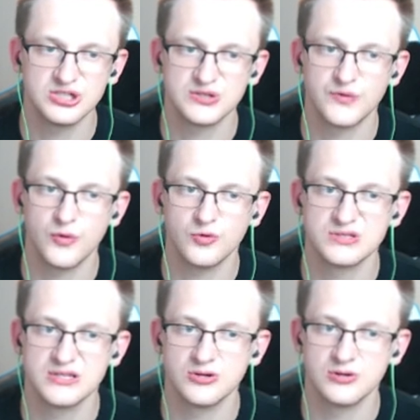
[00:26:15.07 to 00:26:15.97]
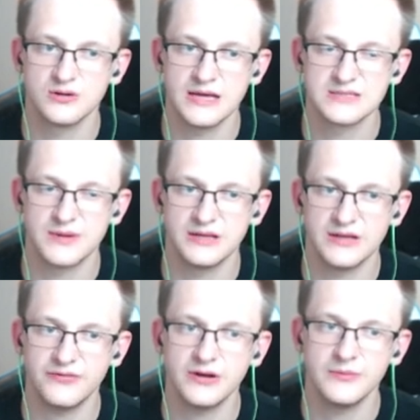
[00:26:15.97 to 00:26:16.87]
focusing on as many
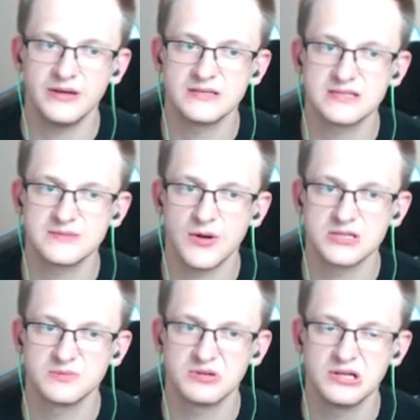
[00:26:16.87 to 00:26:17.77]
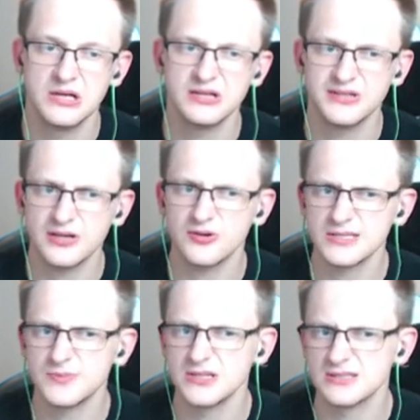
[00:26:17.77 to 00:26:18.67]
Deathrally minions as possible. The
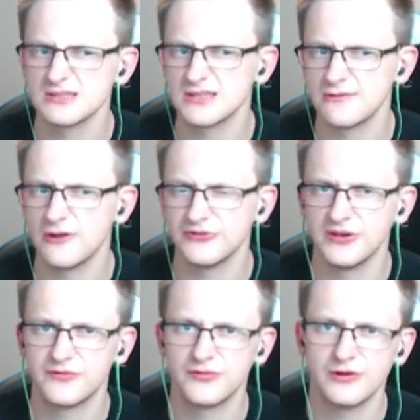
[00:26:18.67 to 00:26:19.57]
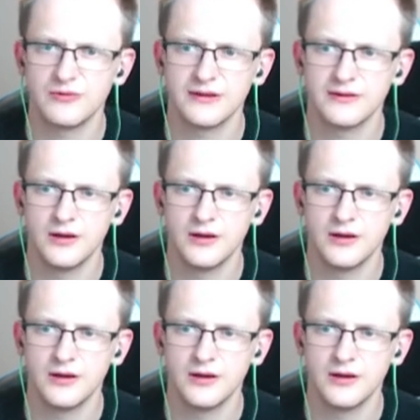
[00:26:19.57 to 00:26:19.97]
Quest Priest is around tier three right now.